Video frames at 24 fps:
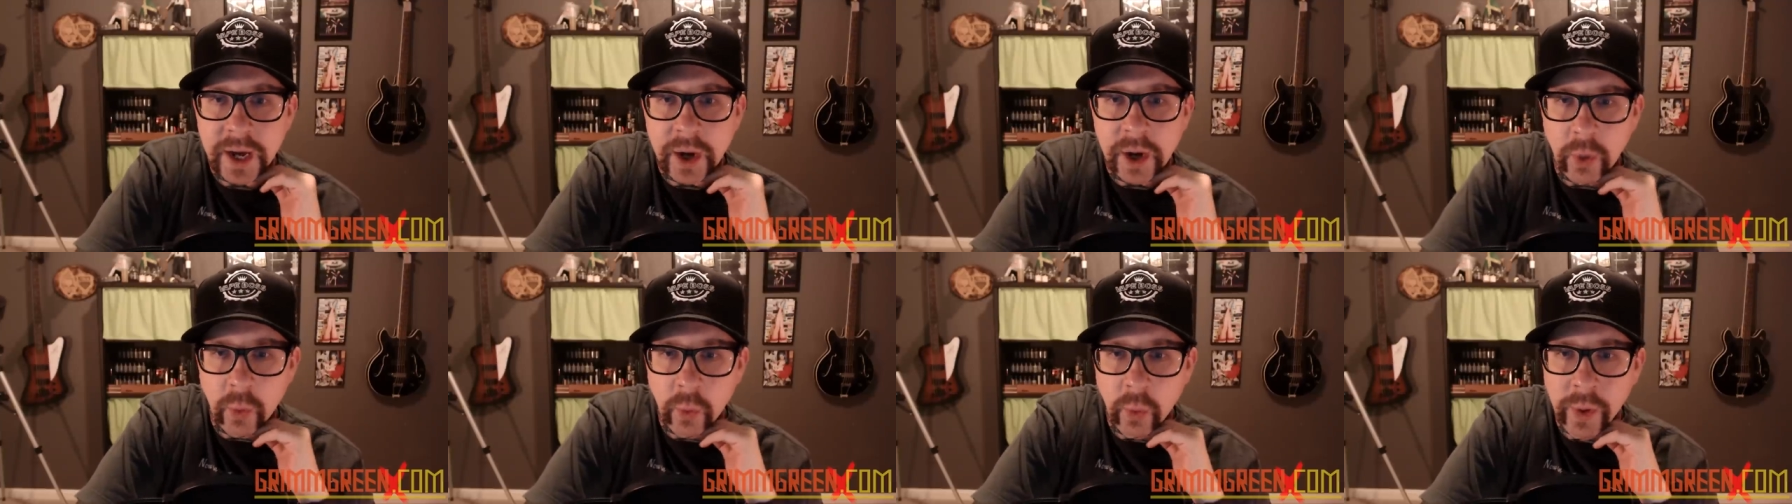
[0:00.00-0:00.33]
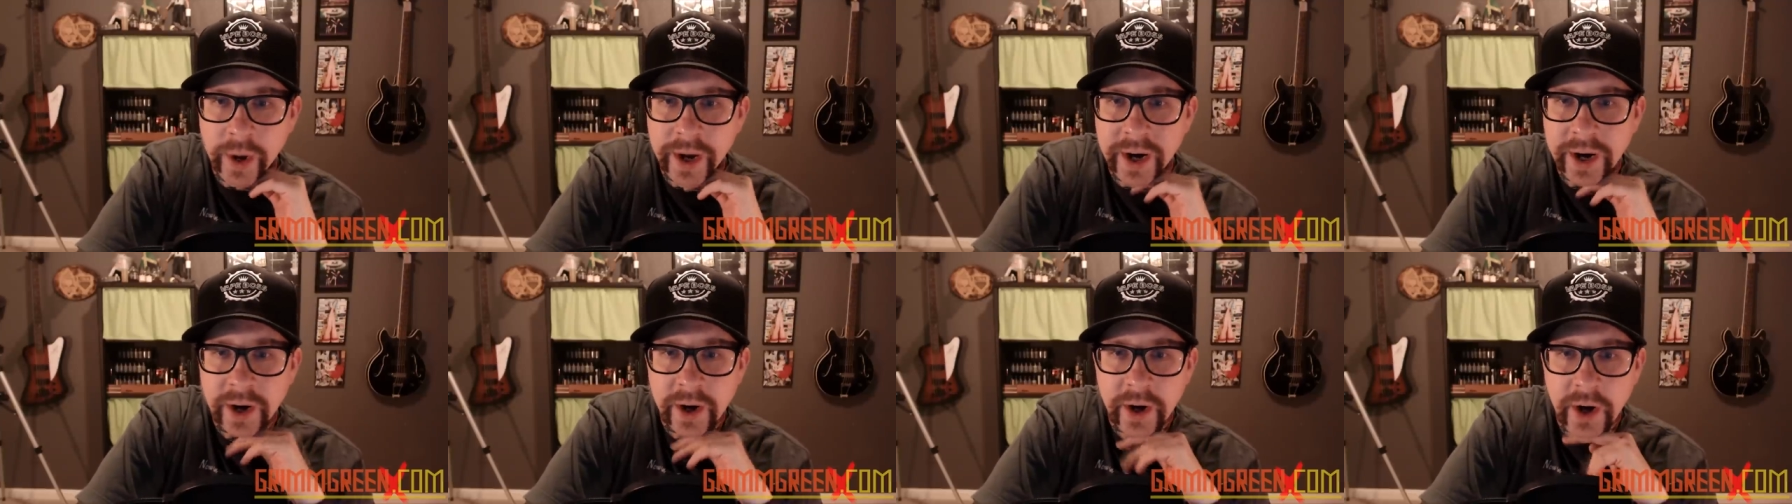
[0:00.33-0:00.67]

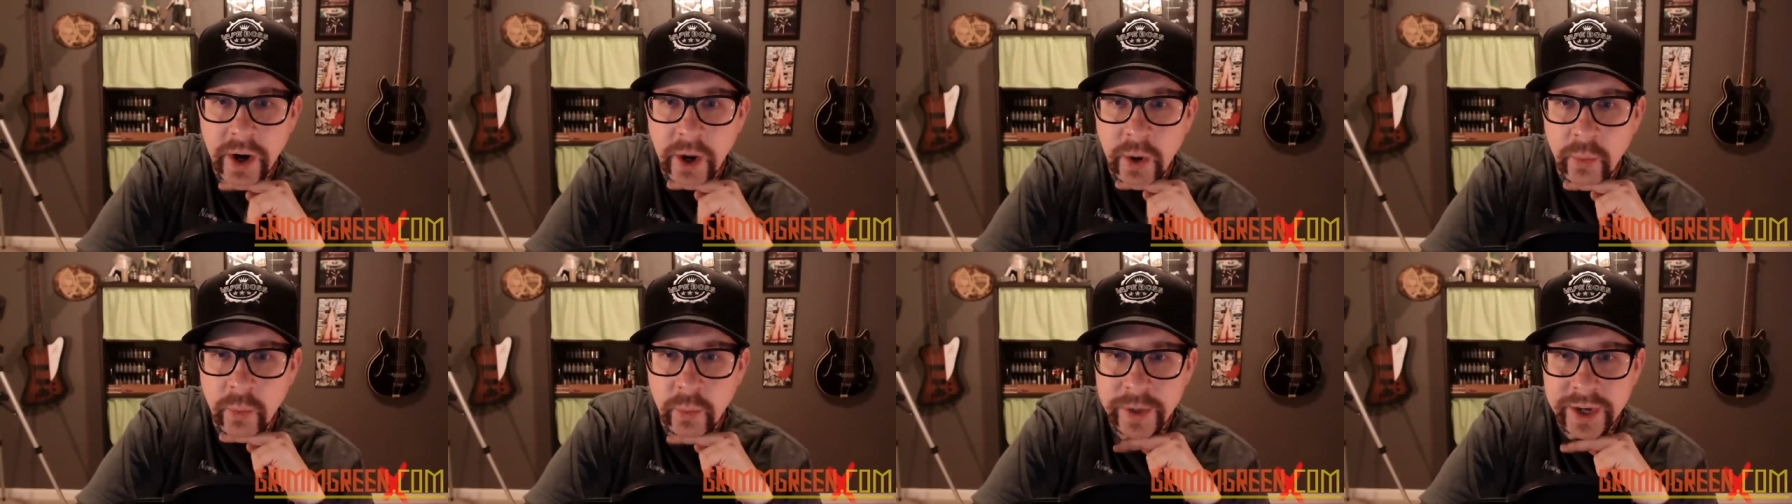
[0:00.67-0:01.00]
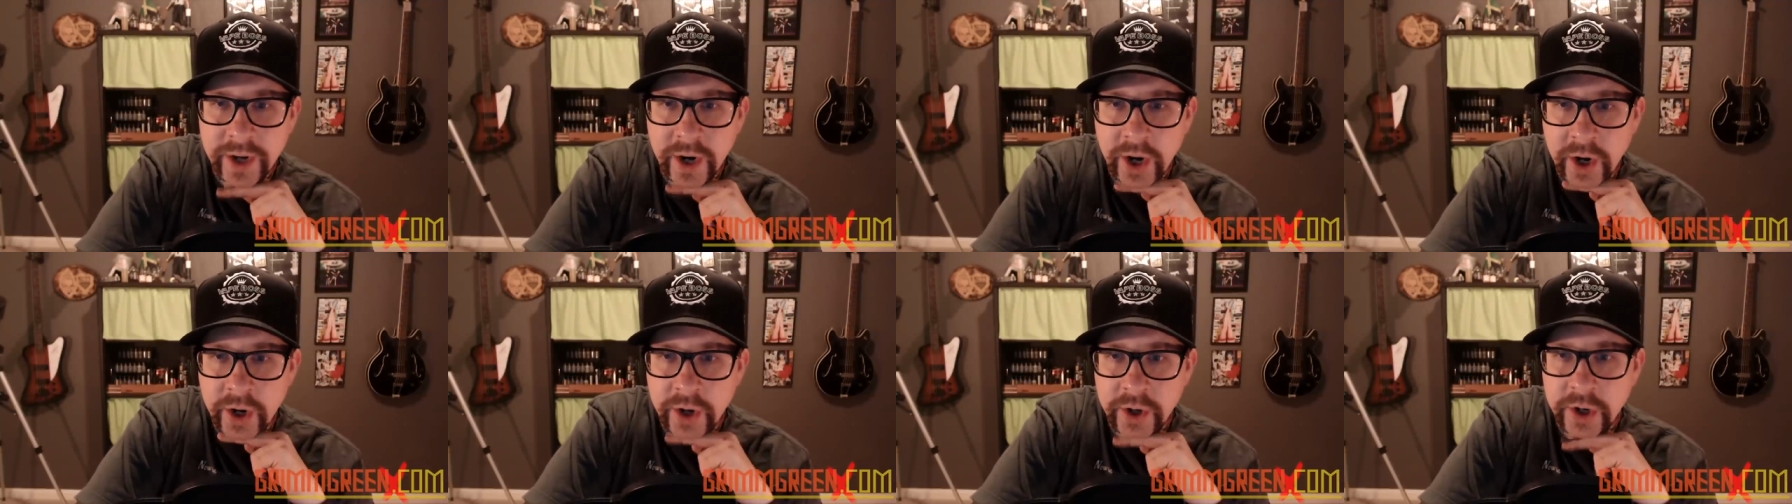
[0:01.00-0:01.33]
where we
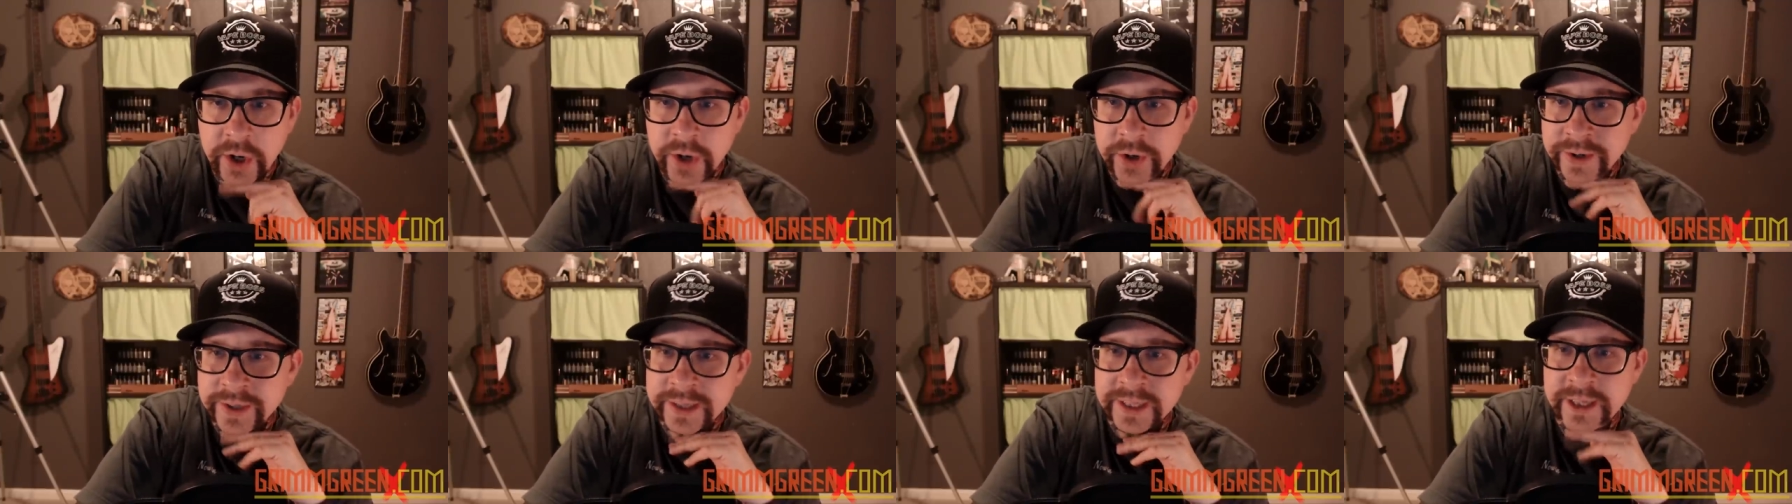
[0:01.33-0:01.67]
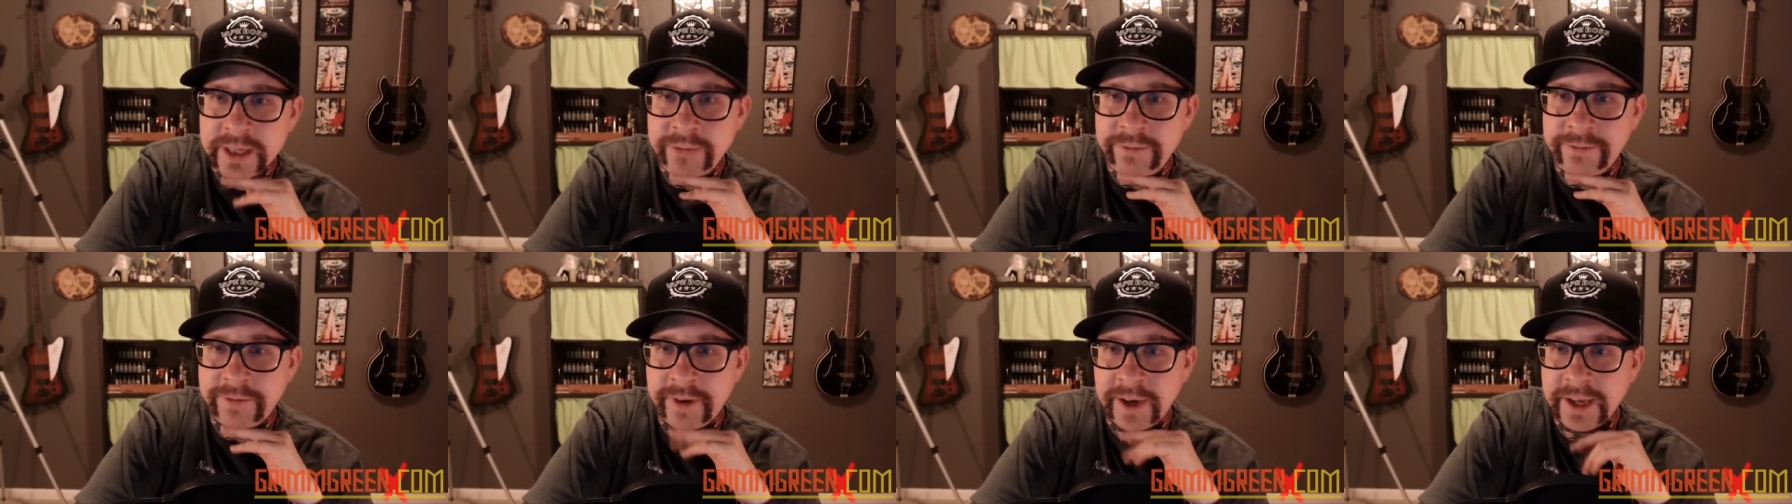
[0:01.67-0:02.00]
are
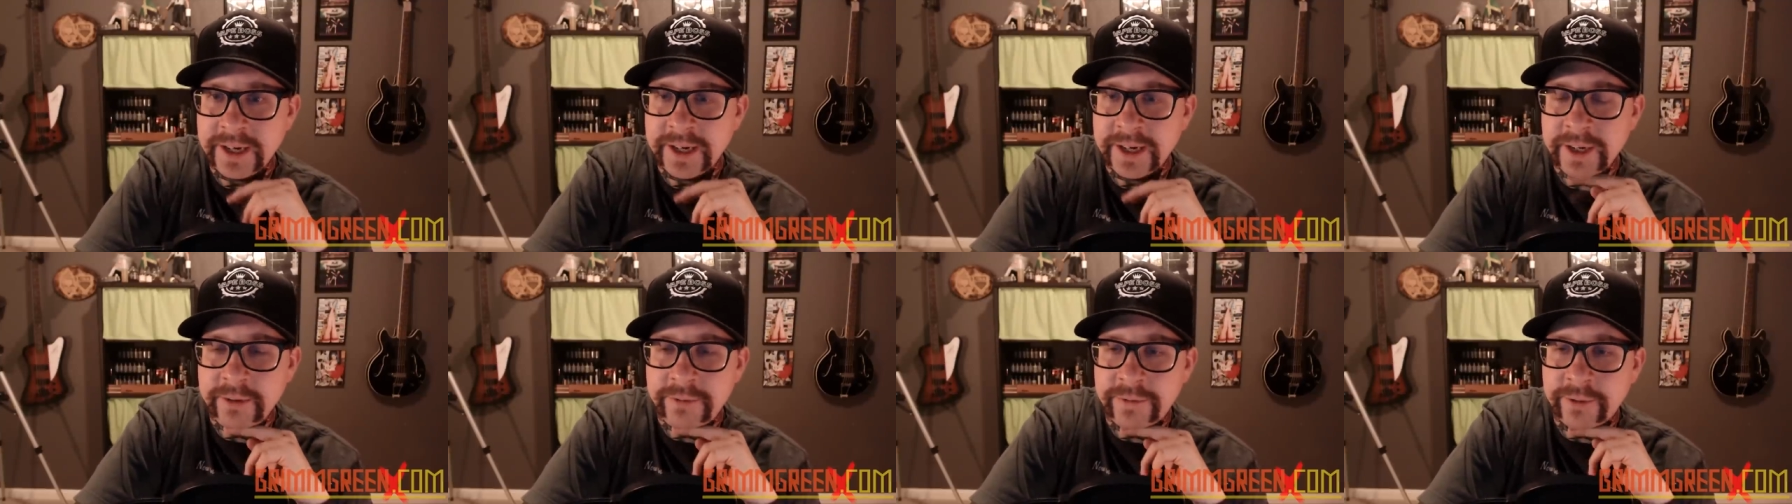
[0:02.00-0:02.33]
currently fighting